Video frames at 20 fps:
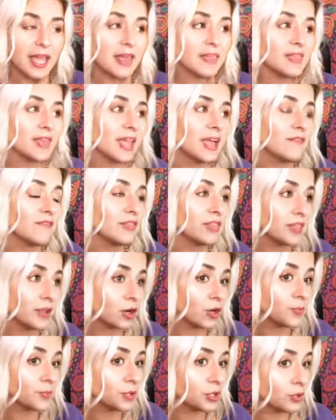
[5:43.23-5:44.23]
And they have
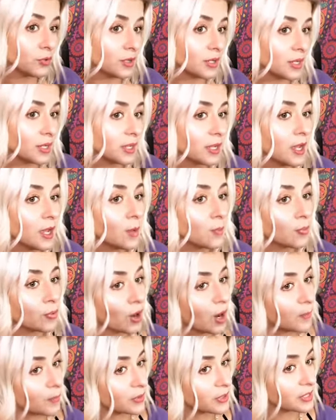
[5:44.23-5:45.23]
therapeutic
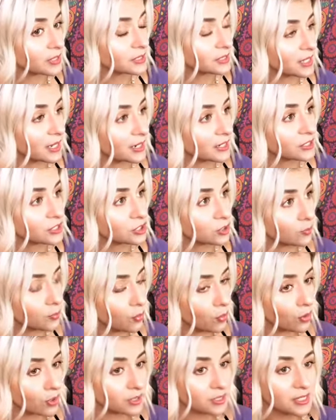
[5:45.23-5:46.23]
properties that can
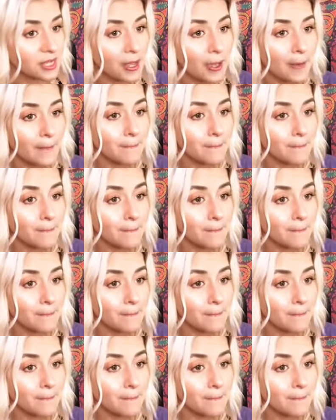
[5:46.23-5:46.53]
support